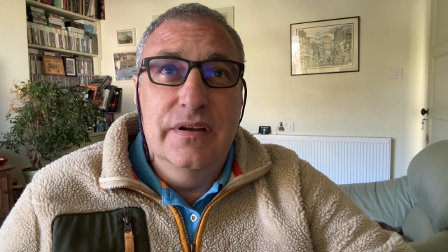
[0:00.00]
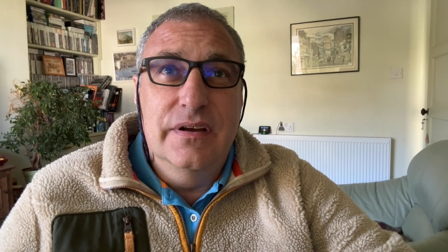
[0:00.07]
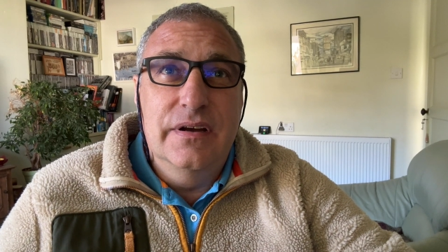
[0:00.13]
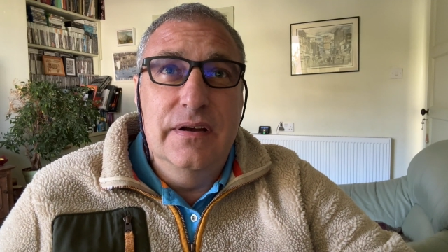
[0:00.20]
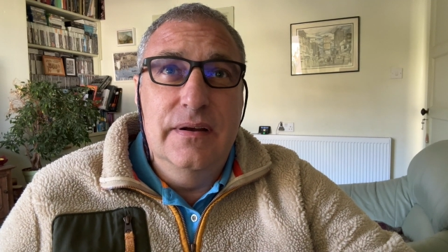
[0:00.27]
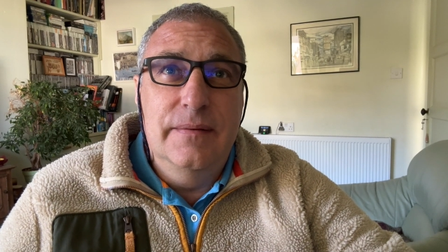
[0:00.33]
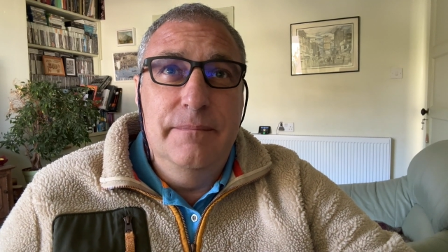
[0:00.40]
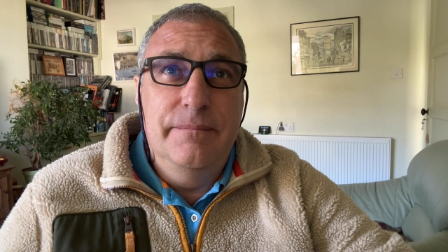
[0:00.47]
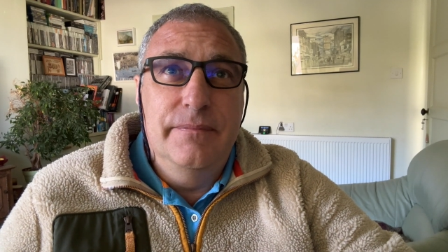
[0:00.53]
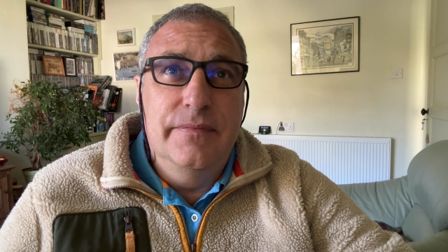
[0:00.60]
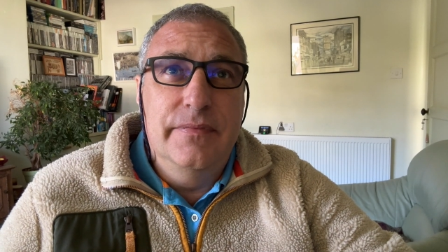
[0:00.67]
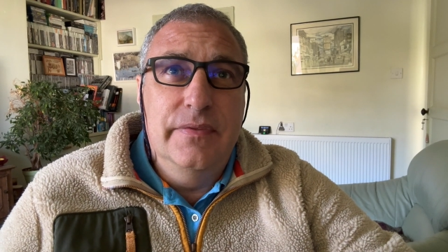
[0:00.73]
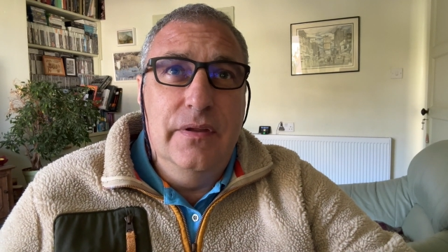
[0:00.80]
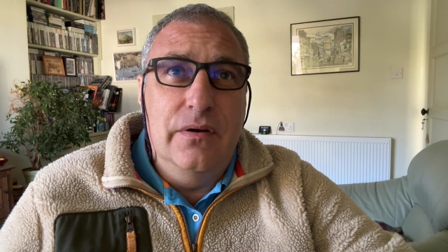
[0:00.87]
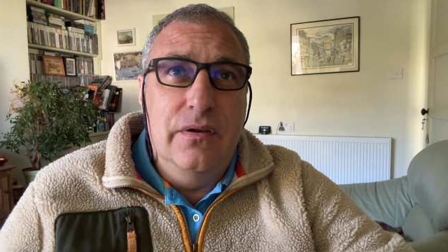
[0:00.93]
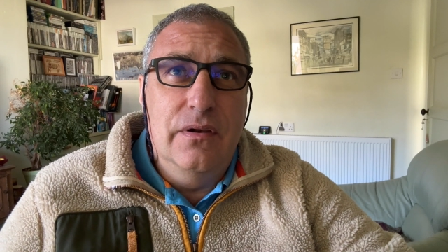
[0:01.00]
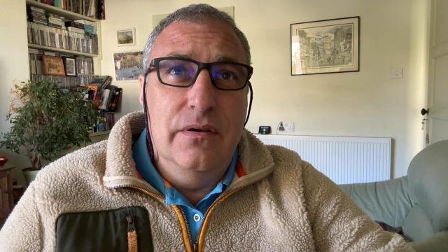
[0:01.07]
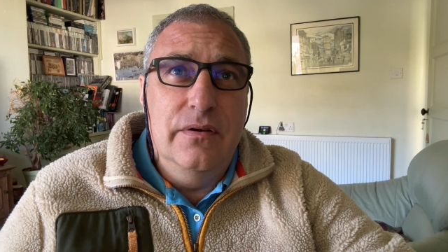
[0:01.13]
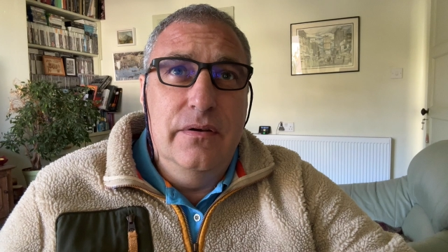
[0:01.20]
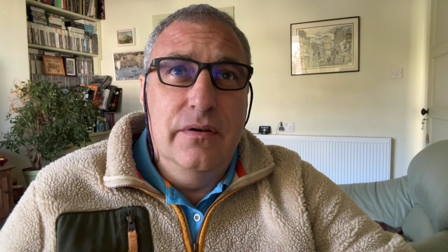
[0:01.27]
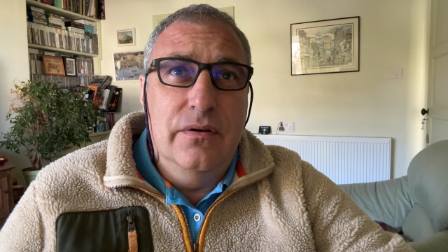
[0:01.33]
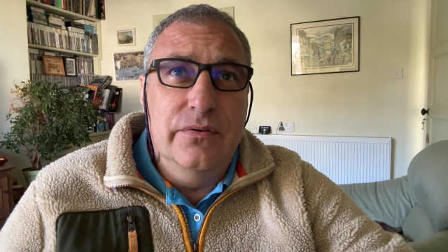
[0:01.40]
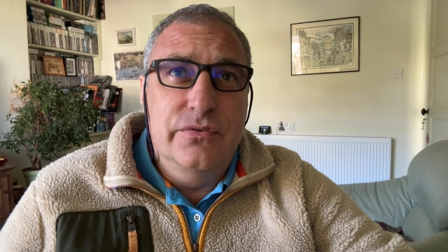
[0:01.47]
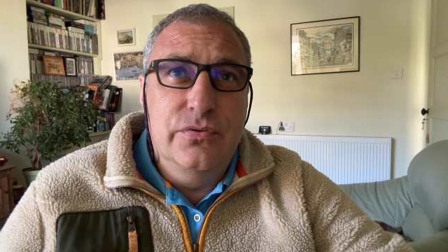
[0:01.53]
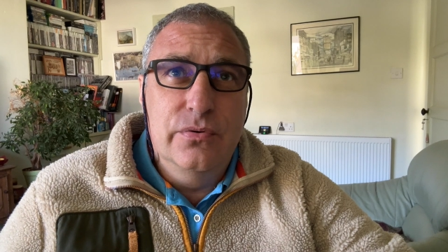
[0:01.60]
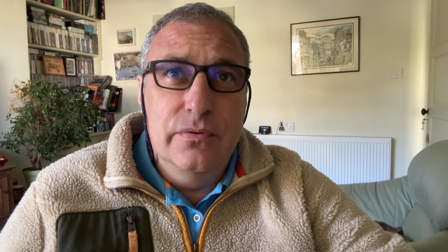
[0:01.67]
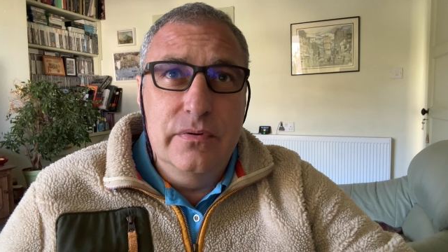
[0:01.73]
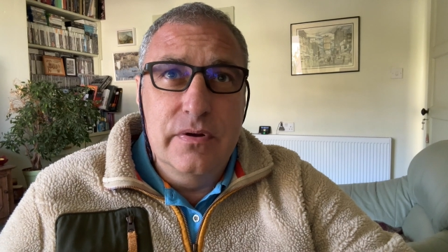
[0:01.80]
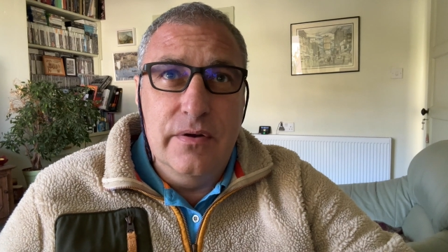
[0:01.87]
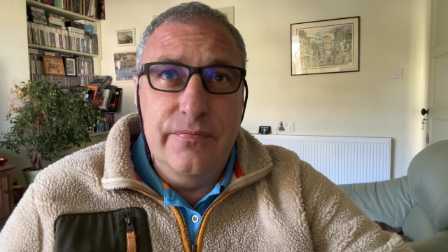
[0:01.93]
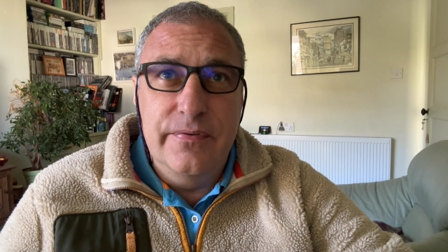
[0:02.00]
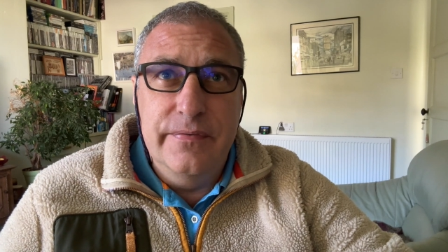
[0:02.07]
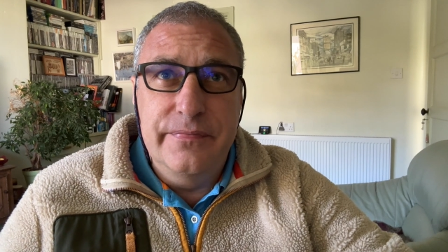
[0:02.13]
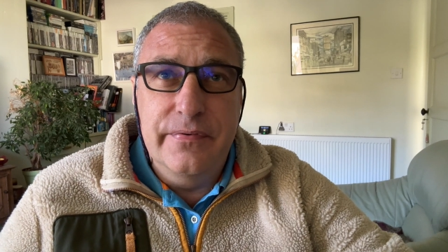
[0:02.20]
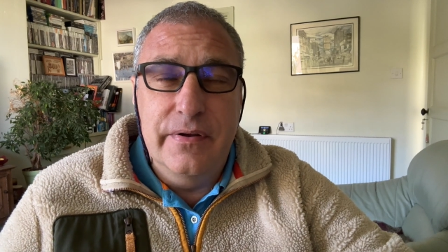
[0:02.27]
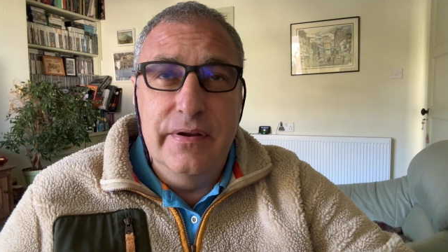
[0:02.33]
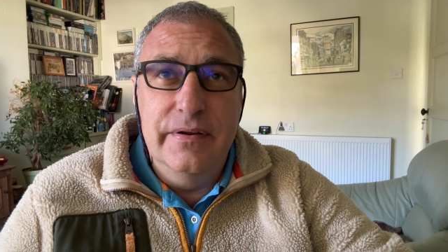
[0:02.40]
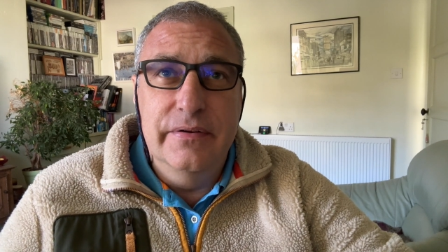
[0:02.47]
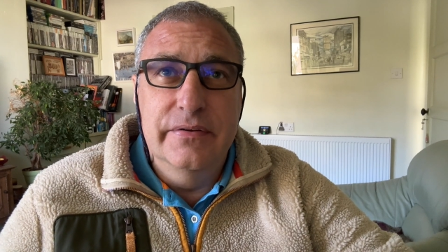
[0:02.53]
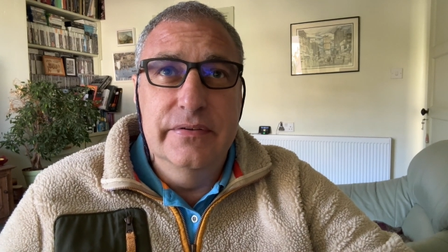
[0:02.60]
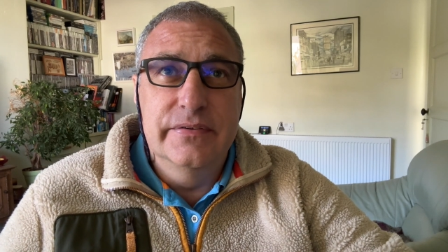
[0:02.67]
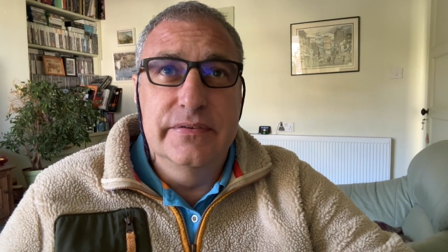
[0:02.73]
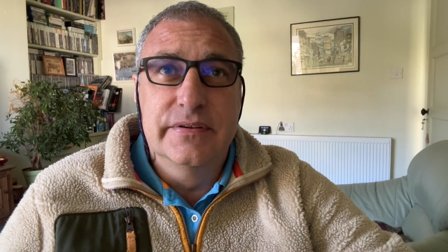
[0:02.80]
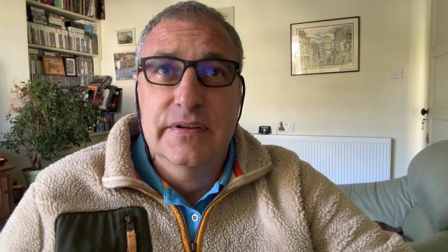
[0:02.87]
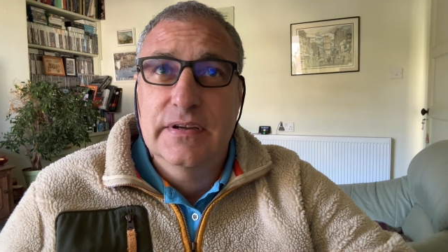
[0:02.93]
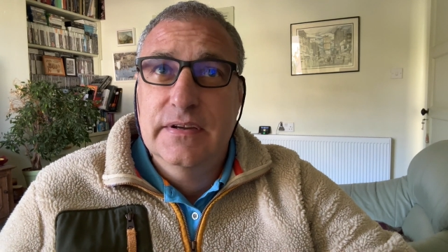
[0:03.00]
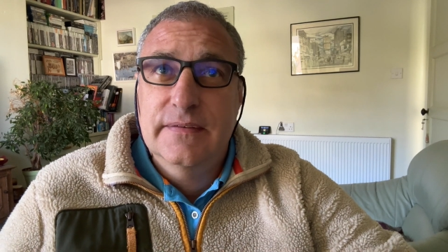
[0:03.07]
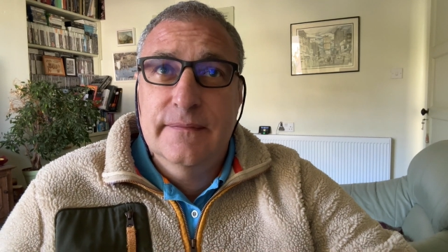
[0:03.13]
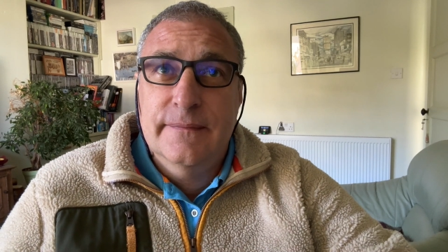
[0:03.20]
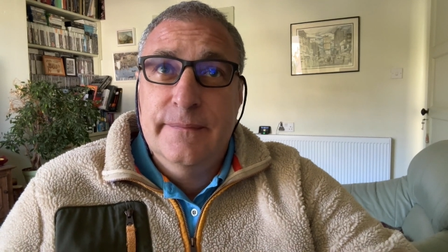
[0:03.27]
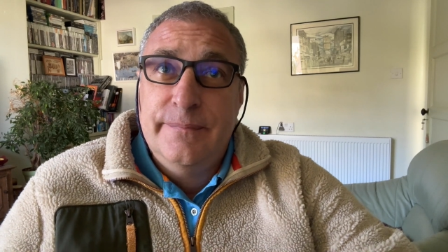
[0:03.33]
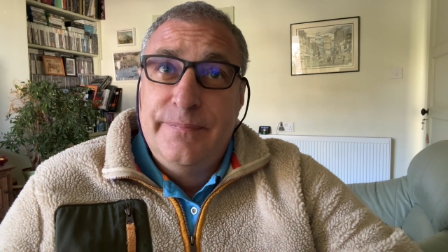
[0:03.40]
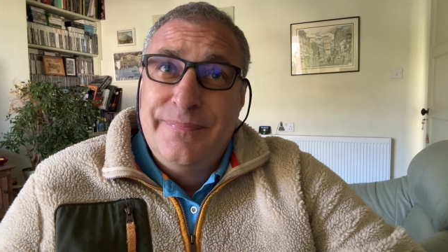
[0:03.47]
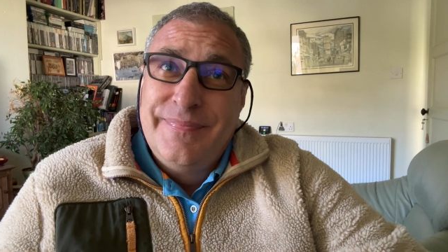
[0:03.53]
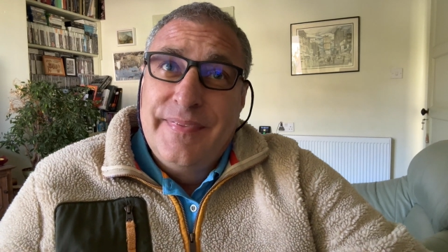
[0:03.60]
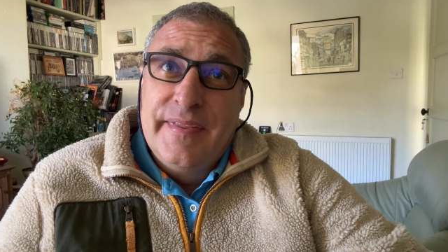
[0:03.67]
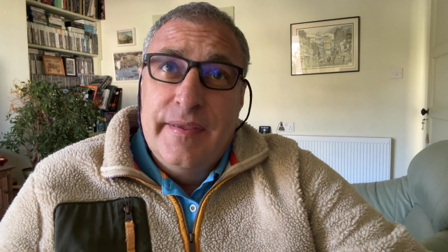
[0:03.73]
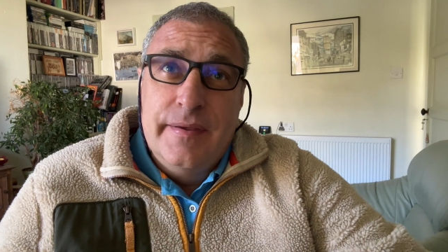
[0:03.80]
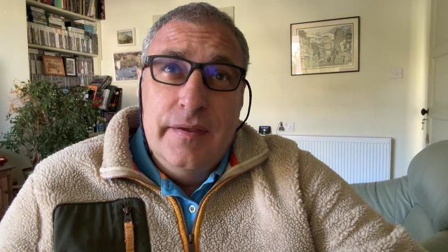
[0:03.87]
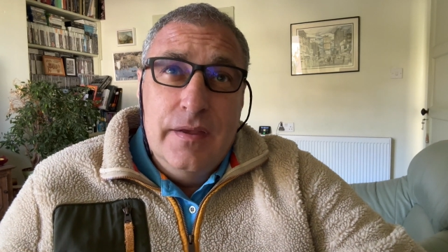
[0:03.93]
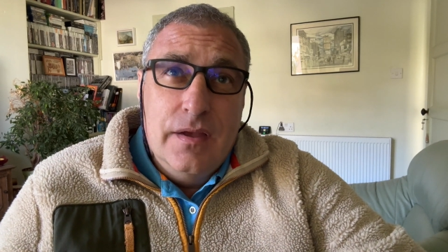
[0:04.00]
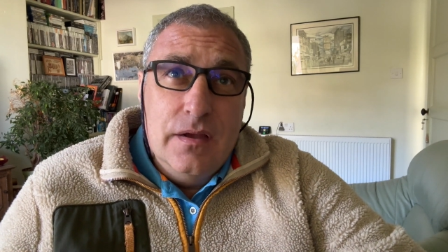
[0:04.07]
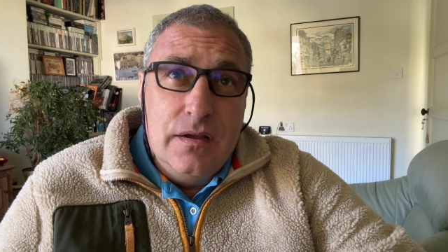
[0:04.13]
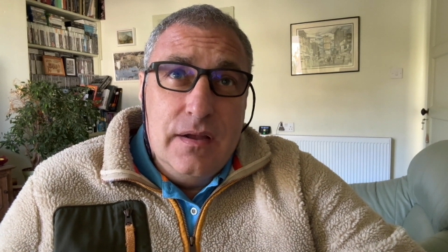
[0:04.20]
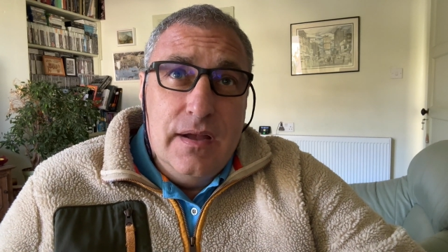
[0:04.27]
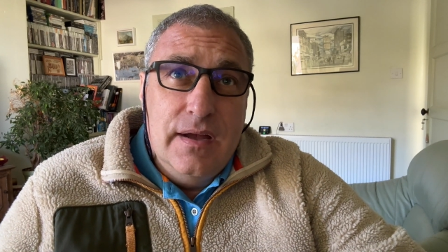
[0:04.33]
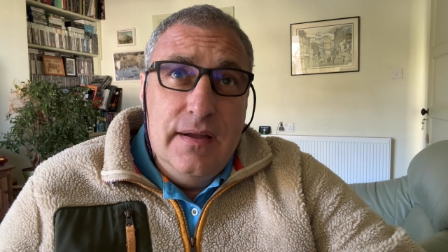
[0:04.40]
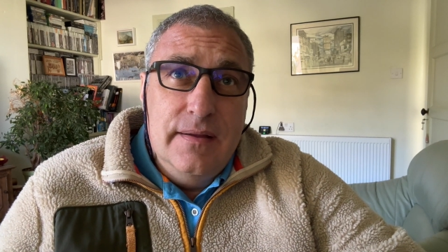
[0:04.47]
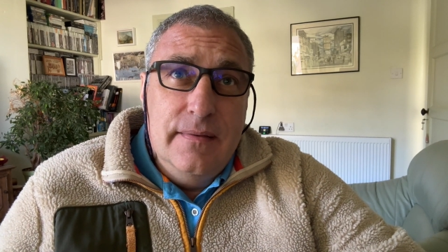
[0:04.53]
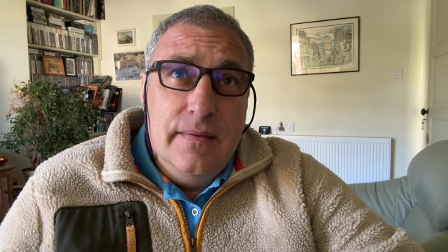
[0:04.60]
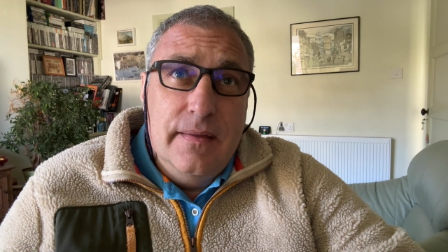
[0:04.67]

Not a true coffee fragrance. Okay,